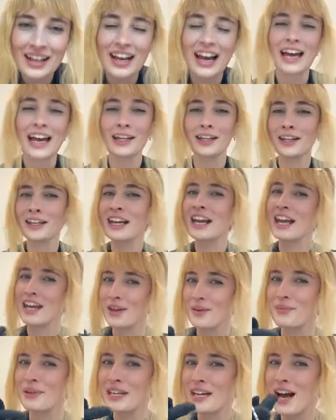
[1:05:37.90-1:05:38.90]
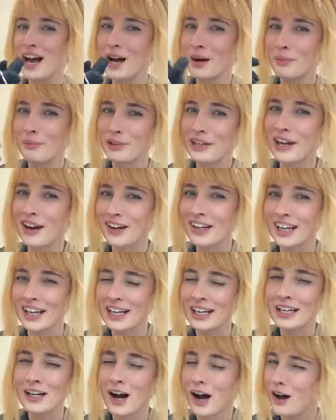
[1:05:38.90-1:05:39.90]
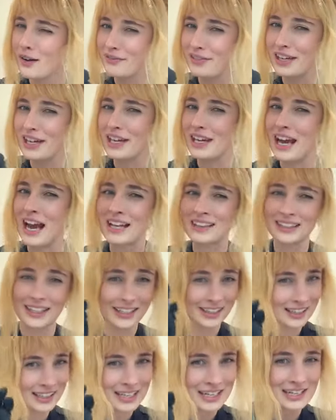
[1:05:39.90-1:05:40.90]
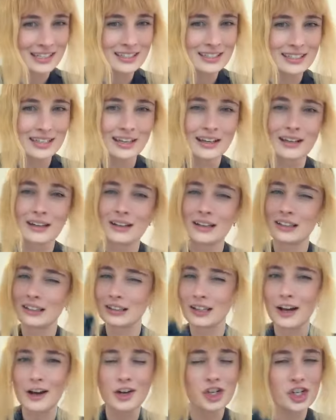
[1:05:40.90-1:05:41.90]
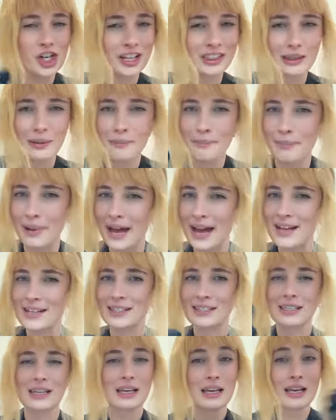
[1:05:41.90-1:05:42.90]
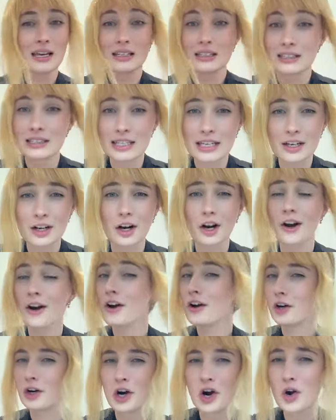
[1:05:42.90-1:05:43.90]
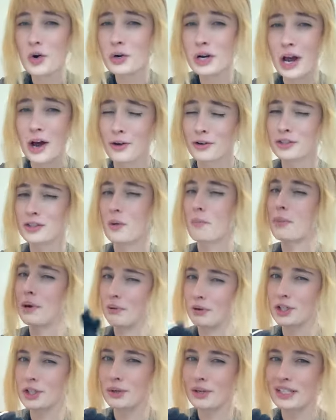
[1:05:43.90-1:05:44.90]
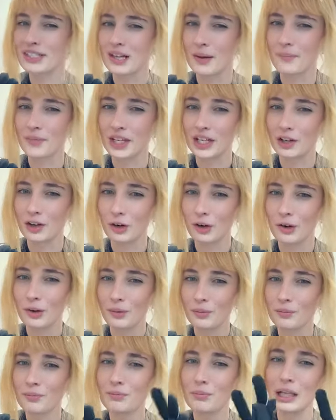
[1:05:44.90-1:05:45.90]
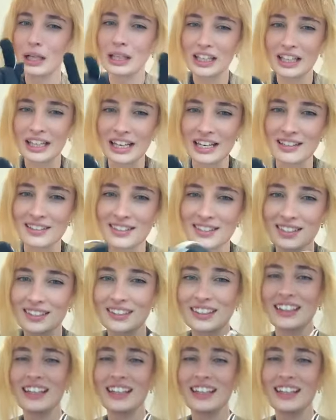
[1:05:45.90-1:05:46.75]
Ellen, hit me up. We are getting coffee at the least lunch at the best, dinner, who knows, but we're doing something, girl, please.